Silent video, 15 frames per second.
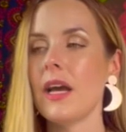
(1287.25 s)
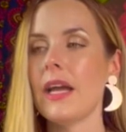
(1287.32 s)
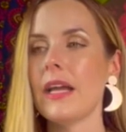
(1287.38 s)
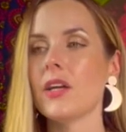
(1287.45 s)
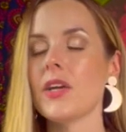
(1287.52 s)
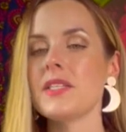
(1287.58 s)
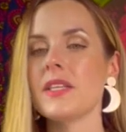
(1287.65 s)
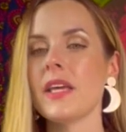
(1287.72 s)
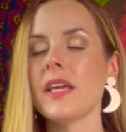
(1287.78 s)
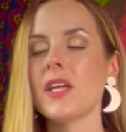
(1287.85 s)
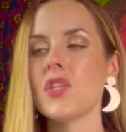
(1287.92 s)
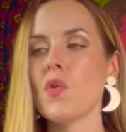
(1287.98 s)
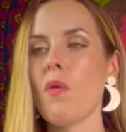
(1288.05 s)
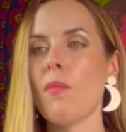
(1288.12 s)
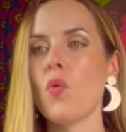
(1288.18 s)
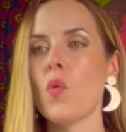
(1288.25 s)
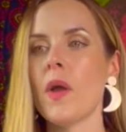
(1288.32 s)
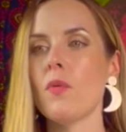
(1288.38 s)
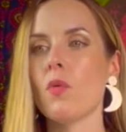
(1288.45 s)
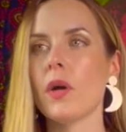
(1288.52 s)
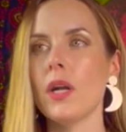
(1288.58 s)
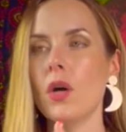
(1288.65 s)
Aries can get to a
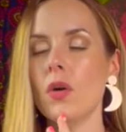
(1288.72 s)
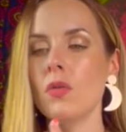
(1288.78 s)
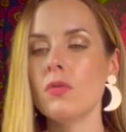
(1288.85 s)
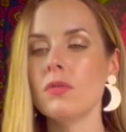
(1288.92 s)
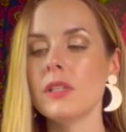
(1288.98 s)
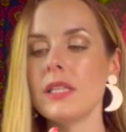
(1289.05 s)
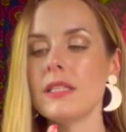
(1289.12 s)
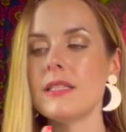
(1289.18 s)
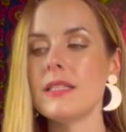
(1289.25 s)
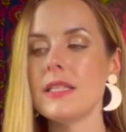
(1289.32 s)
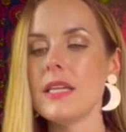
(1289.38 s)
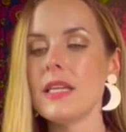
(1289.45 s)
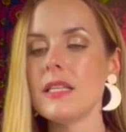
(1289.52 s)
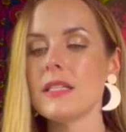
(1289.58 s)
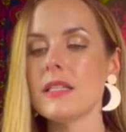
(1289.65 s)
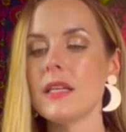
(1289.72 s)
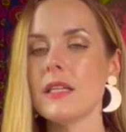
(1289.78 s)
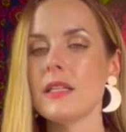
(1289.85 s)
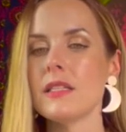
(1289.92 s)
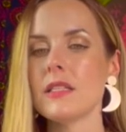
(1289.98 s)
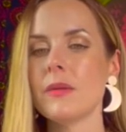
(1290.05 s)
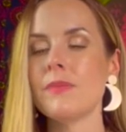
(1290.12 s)
point where it only sees
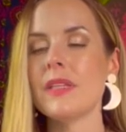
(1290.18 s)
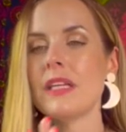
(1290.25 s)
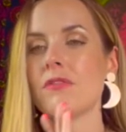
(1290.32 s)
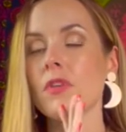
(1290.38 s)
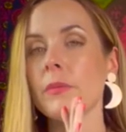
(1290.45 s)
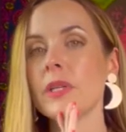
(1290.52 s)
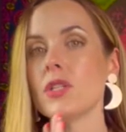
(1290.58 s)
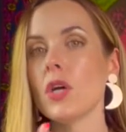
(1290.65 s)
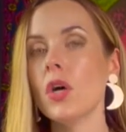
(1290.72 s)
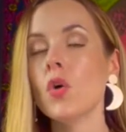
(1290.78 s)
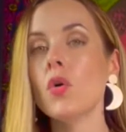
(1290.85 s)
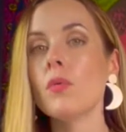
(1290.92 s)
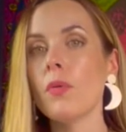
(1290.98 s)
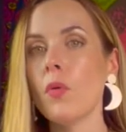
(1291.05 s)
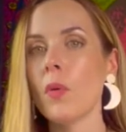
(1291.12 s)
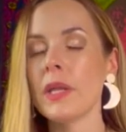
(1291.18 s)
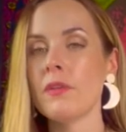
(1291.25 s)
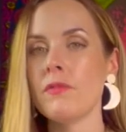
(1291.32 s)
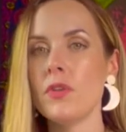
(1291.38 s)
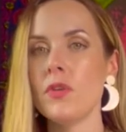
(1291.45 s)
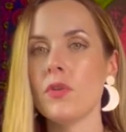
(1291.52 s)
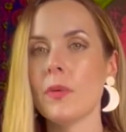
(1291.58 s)
something from its own point
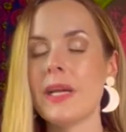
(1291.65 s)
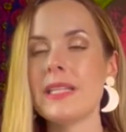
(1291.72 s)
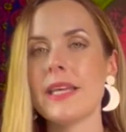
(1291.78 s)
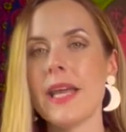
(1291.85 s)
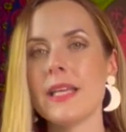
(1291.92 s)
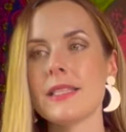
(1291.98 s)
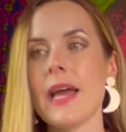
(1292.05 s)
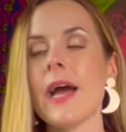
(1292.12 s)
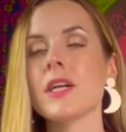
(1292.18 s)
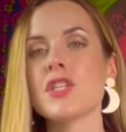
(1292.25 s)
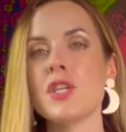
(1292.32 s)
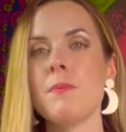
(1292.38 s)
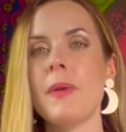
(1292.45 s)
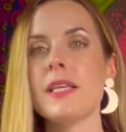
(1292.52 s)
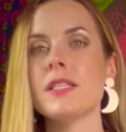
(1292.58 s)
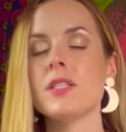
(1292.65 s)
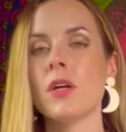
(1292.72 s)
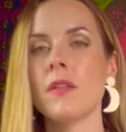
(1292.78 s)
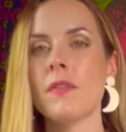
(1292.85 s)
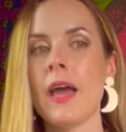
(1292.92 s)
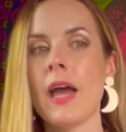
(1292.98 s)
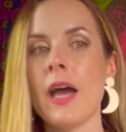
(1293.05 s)
of view and takes action based
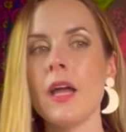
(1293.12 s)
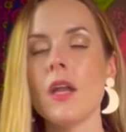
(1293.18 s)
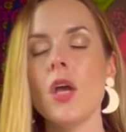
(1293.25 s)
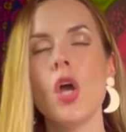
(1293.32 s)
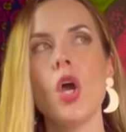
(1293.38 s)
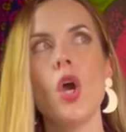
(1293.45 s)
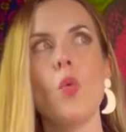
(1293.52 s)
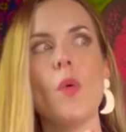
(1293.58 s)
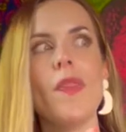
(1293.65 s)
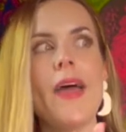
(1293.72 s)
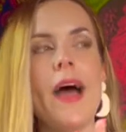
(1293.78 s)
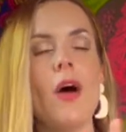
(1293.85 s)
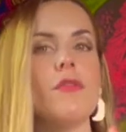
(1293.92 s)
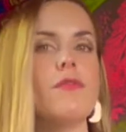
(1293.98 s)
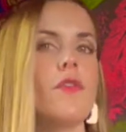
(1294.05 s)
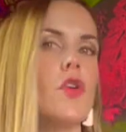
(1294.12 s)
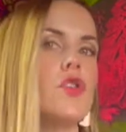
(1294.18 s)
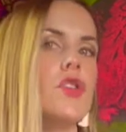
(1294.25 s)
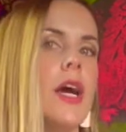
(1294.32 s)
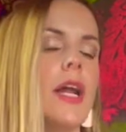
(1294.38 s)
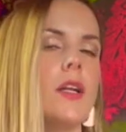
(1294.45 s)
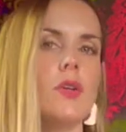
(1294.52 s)
on that, without
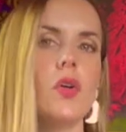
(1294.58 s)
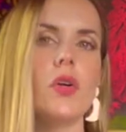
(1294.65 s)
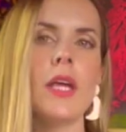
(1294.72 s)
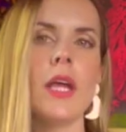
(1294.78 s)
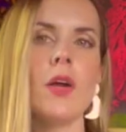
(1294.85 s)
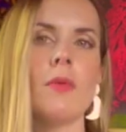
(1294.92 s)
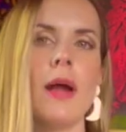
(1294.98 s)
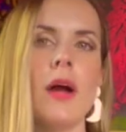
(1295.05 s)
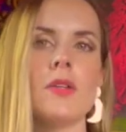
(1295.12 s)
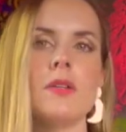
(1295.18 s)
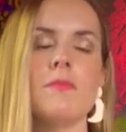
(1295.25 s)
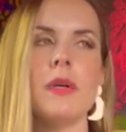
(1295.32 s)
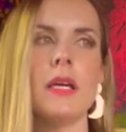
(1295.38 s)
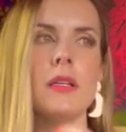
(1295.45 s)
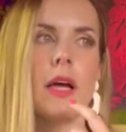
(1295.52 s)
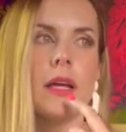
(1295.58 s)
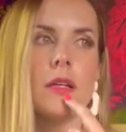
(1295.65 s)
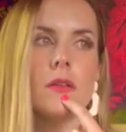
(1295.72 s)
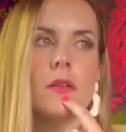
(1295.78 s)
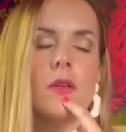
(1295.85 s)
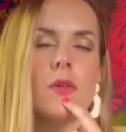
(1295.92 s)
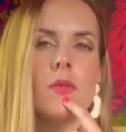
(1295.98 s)
first kind of looking around and being like,
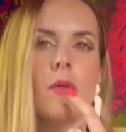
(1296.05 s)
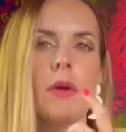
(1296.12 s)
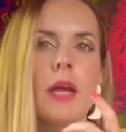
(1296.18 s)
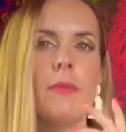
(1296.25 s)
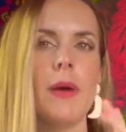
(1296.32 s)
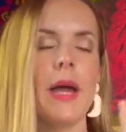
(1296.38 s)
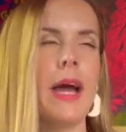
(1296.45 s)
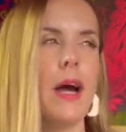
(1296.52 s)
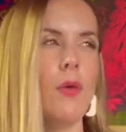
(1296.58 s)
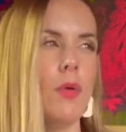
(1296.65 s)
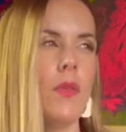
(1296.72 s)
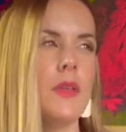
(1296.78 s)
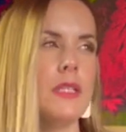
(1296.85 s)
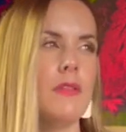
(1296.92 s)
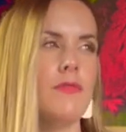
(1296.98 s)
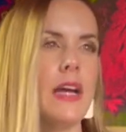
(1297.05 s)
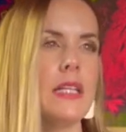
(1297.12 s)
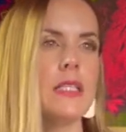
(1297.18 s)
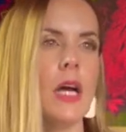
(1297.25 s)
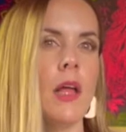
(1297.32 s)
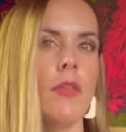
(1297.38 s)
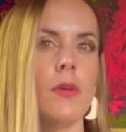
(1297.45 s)
oh, okay, but how will this
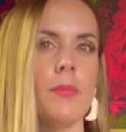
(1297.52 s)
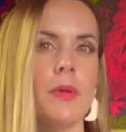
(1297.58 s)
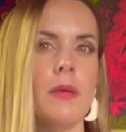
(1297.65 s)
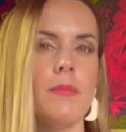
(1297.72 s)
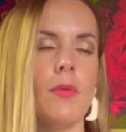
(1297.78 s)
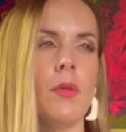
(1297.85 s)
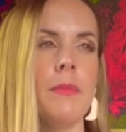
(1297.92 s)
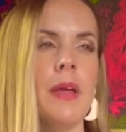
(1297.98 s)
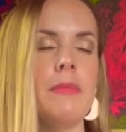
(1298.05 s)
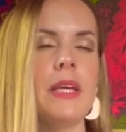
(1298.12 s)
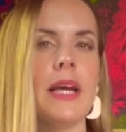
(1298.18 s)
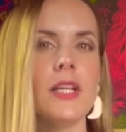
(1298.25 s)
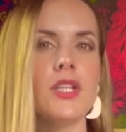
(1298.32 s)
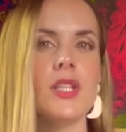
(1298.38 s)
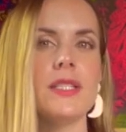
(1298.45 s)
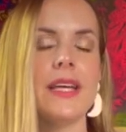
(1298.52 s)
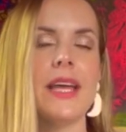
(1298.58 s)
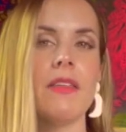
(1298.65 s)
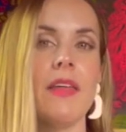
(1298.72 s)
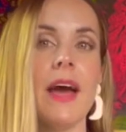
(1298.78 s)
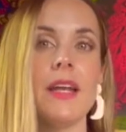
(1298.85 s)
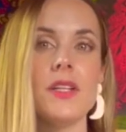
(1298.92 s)
affect other people? Maybe I should
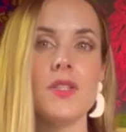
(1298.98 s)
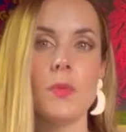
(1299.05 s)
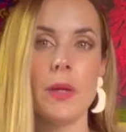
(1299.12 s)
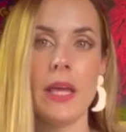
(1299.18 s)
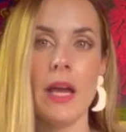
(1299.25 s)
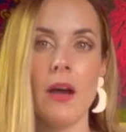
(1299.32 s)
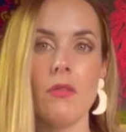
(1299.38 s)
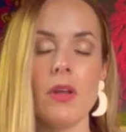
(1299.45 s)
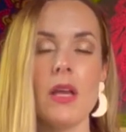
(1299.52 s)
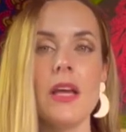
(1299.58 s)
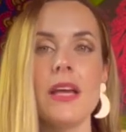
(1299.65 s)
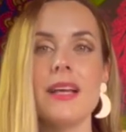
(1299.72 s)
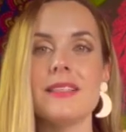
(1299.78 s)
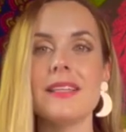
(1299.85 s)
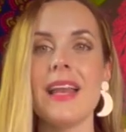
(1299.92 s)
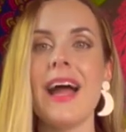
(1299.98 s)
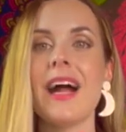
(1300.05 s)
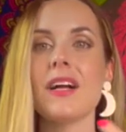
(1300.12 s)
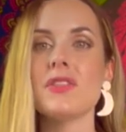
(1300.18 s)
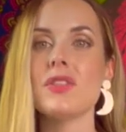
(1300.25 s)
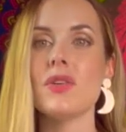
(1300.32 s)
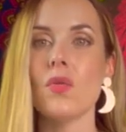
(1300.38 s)
take that into account, because it
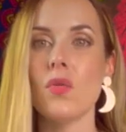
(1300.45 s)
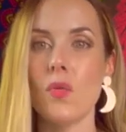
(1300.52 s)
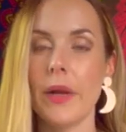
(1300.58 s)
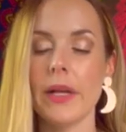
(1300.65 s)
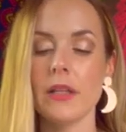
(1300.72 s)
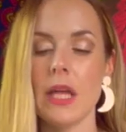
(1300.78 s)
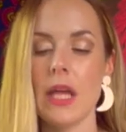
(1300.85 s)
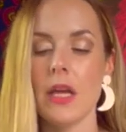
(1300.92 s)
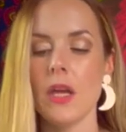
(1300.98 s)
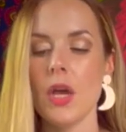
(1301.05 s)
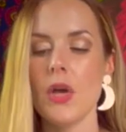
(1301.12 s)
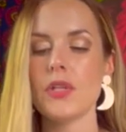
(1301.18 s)
acts so quickly.